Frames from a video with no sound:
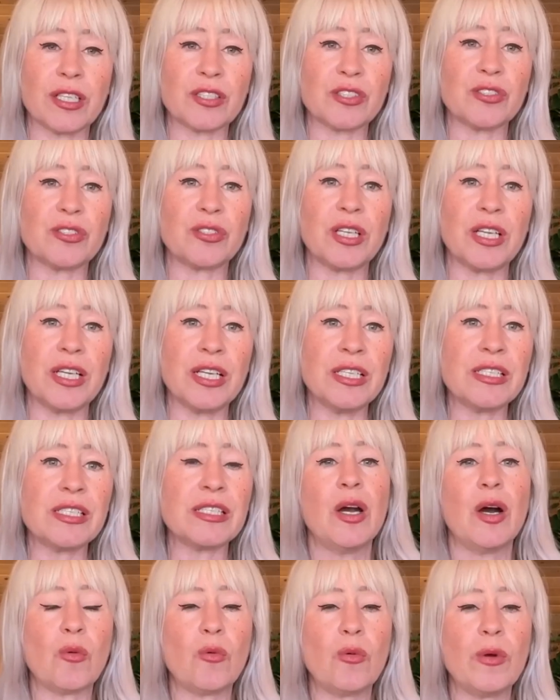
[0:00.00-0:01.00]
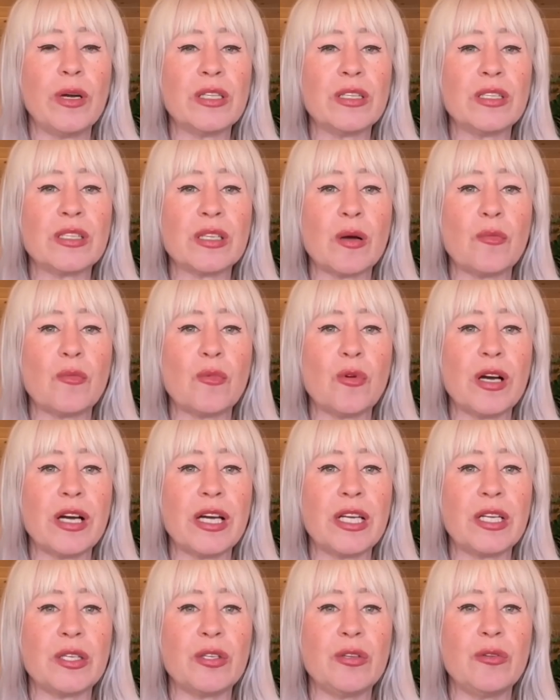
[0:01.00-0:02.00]
stress with someone,
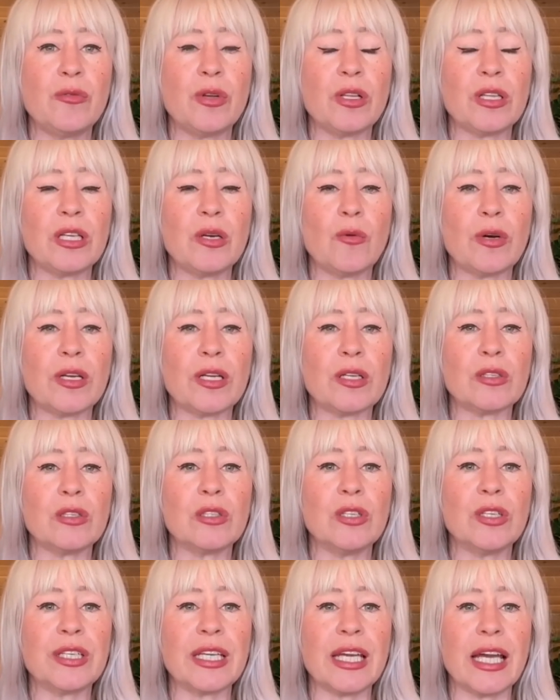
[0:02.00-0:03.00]
you really want to look